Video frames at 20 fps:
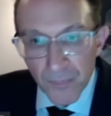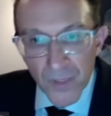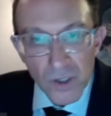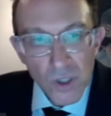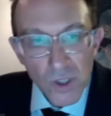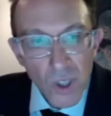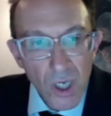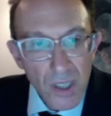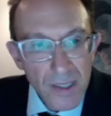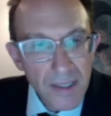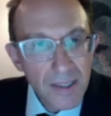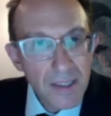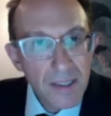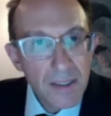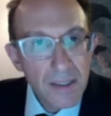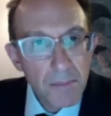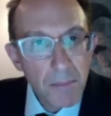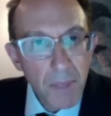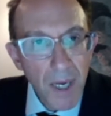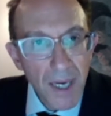
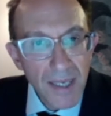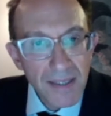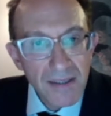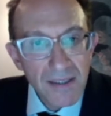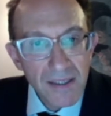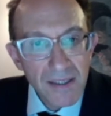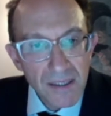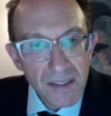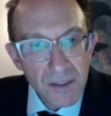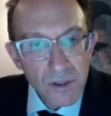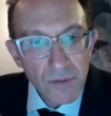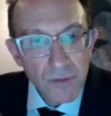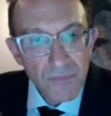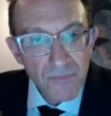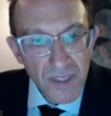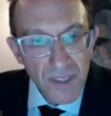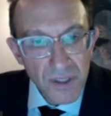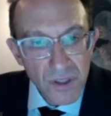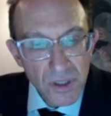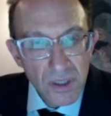targeted by the
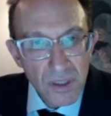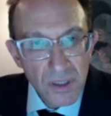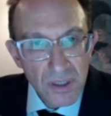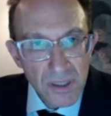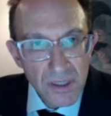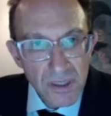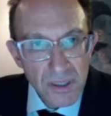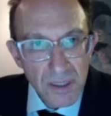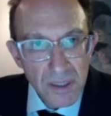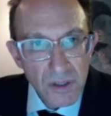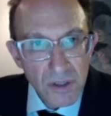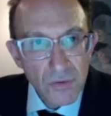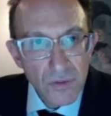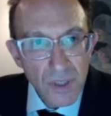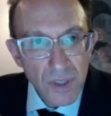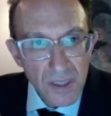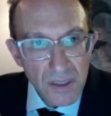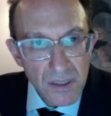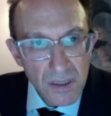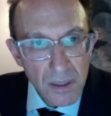intervention in disease
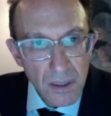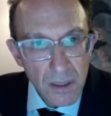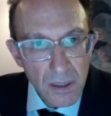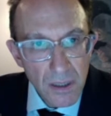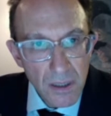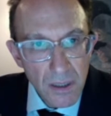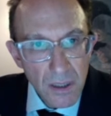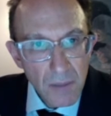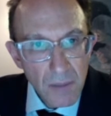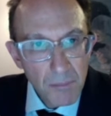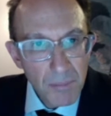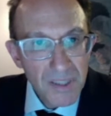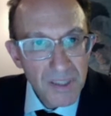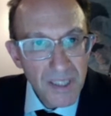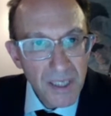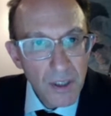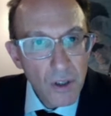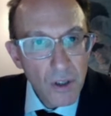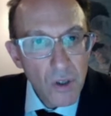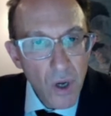risk. But they
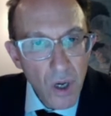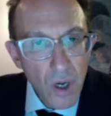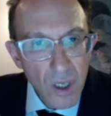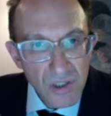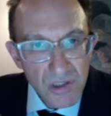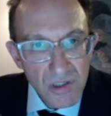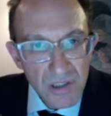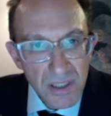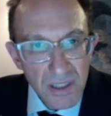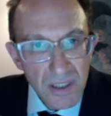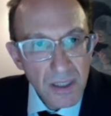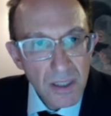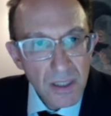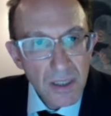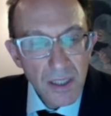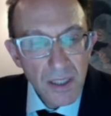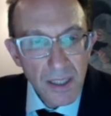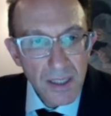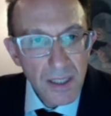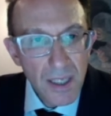are costly
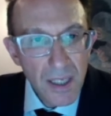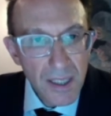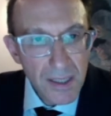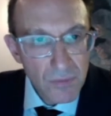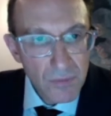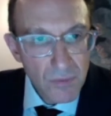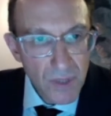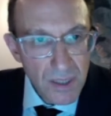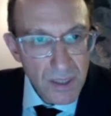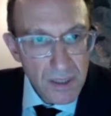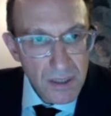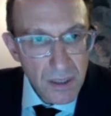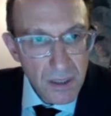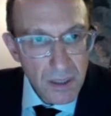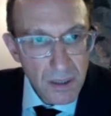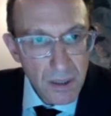and high risk.